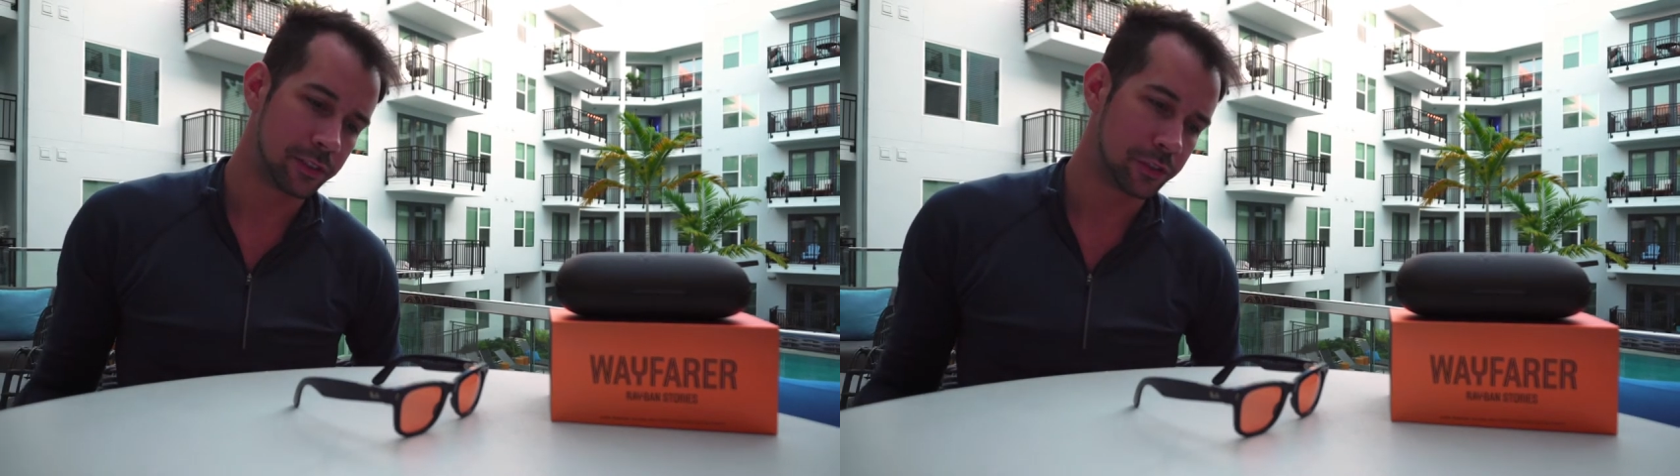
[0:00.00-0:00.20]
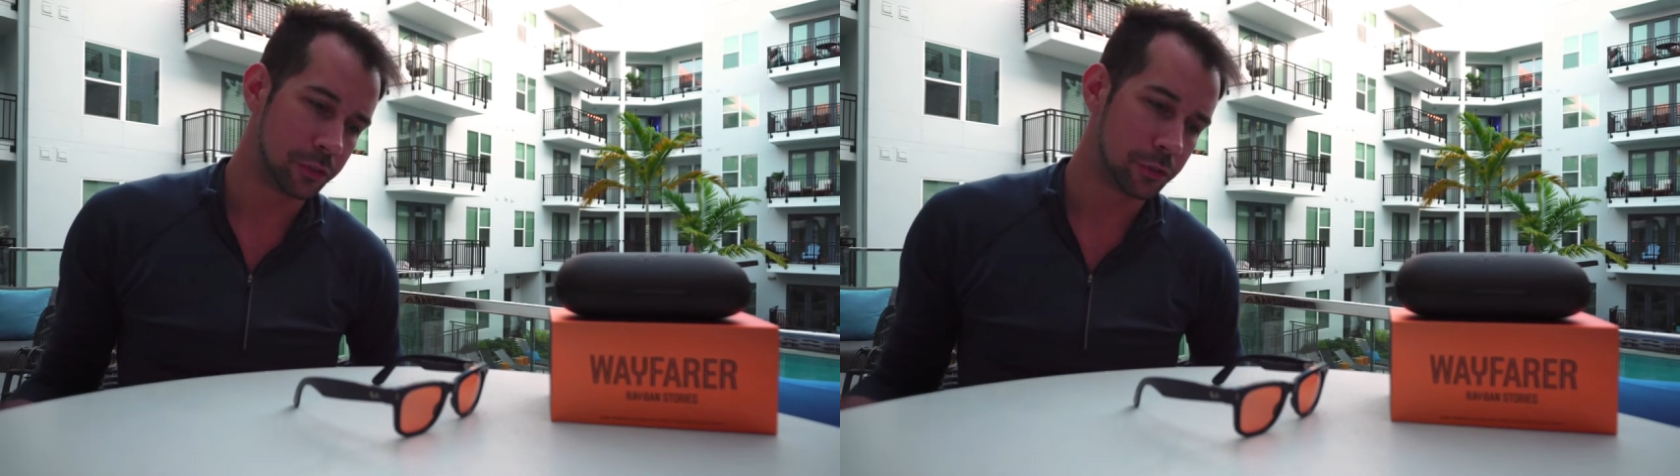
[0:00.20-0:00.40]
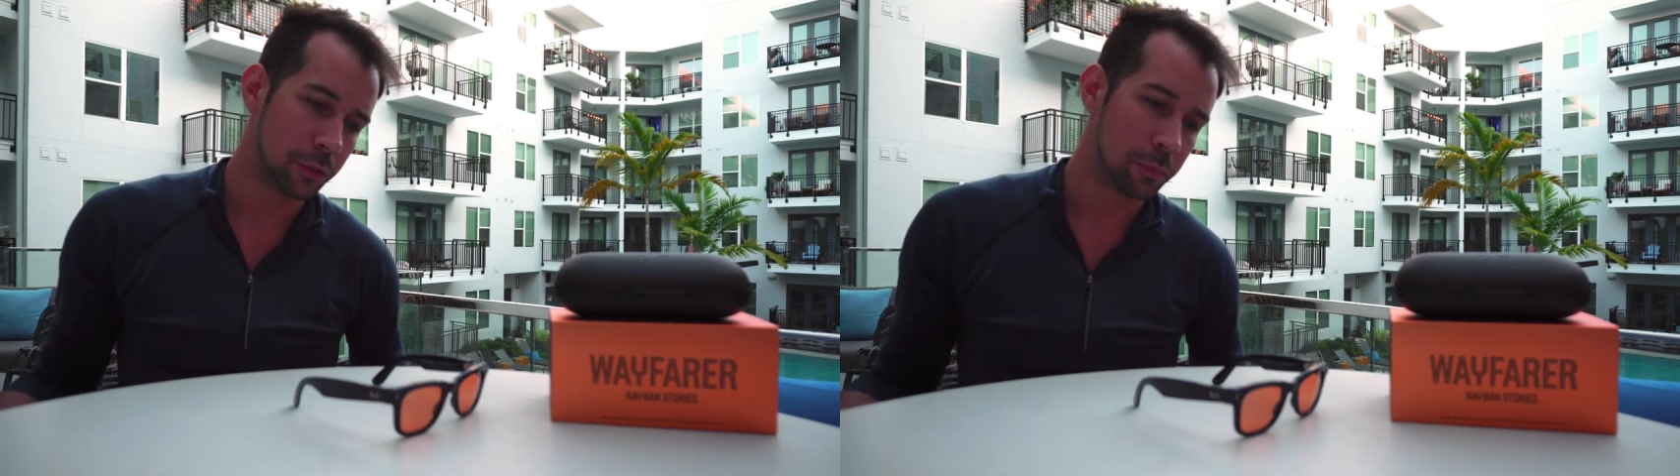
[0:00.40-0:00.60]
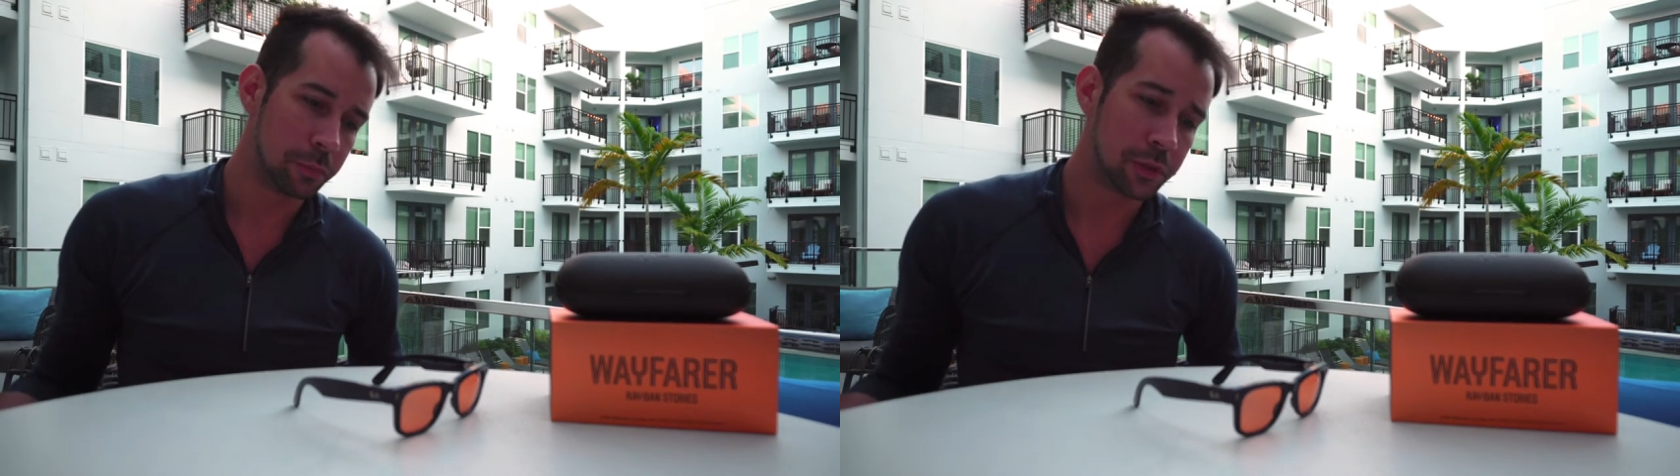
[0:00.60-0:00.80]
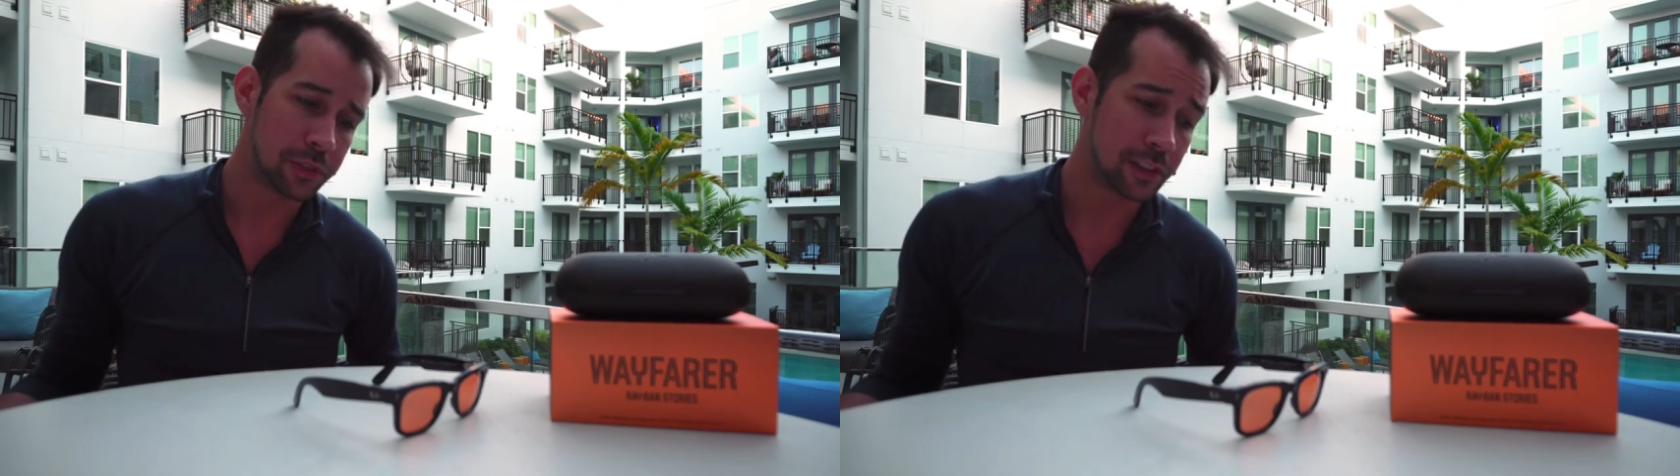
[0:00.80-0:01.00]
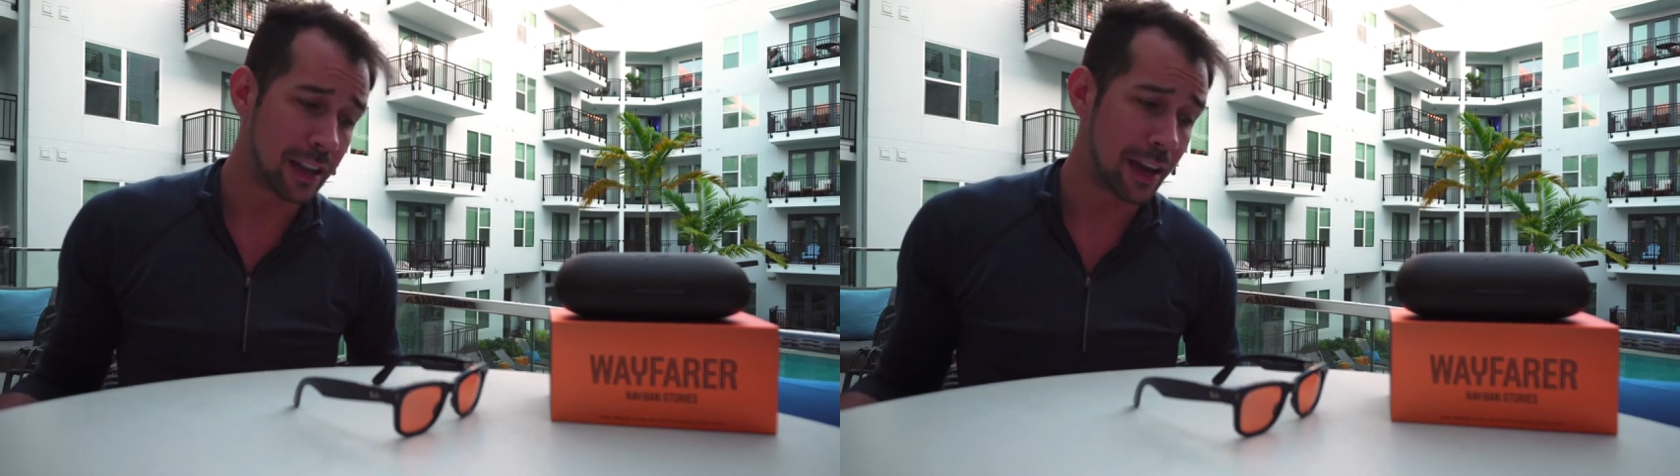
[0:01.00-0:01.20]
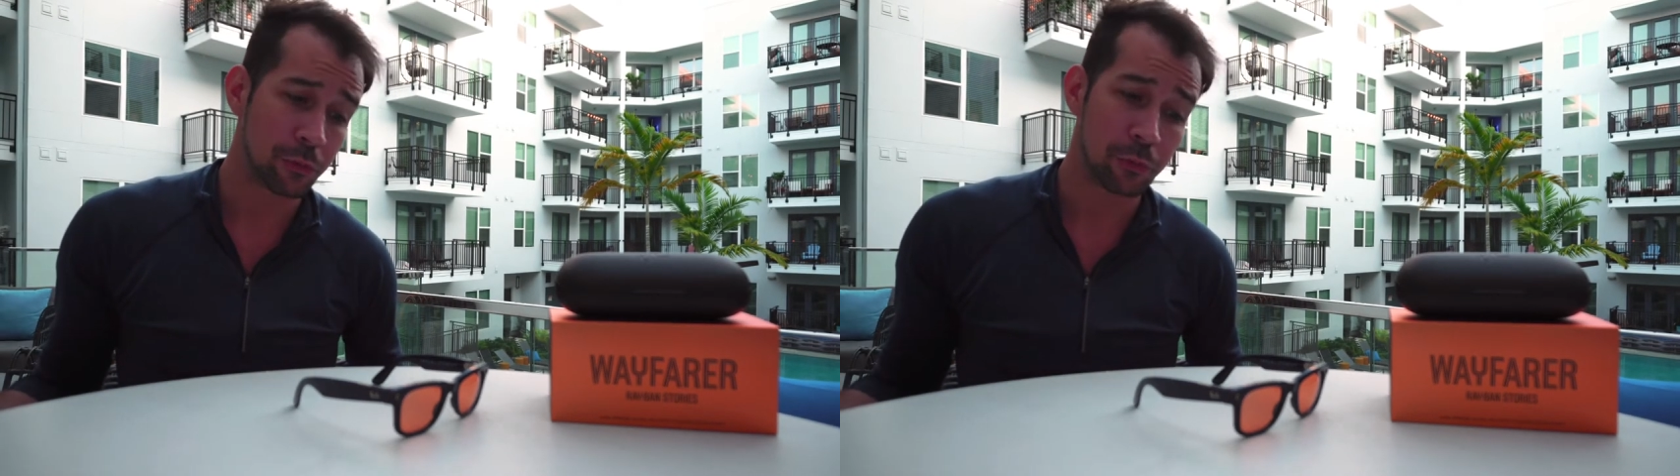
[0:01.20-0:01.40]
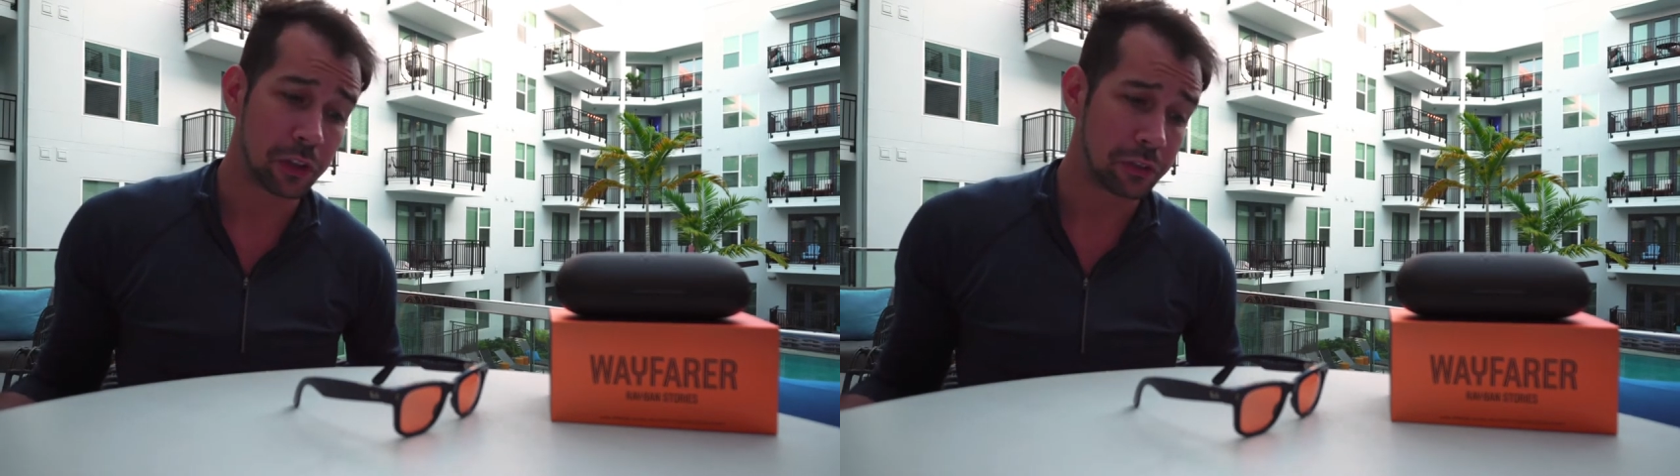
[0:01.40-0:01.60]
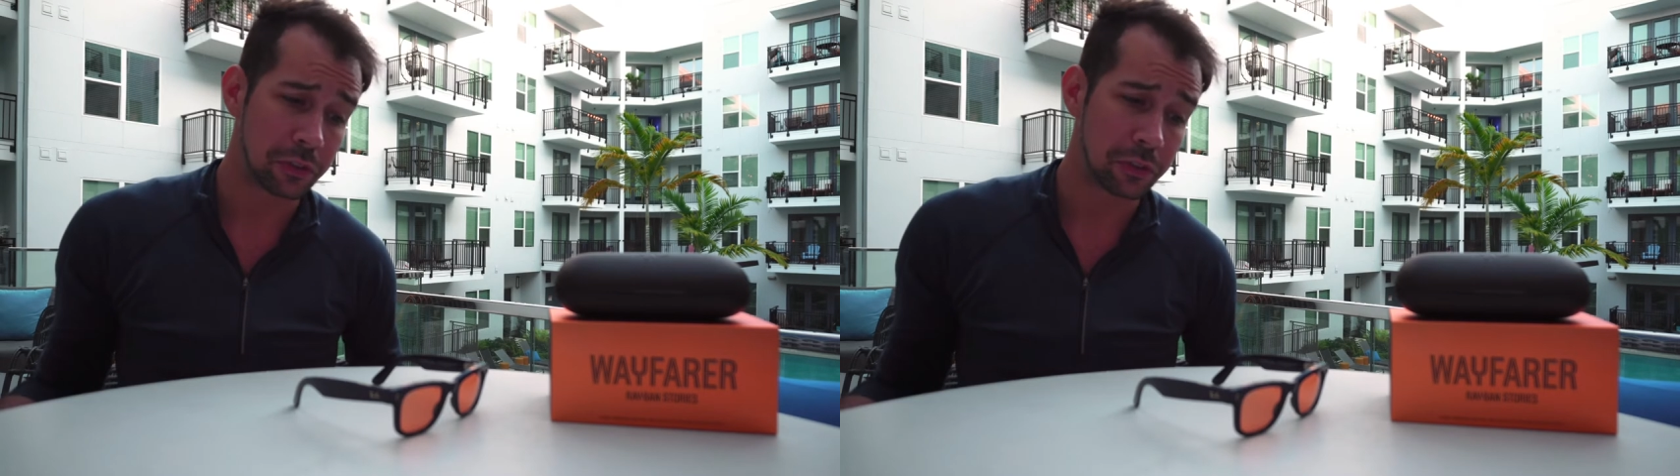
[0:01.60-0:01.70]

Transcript: to music at a really,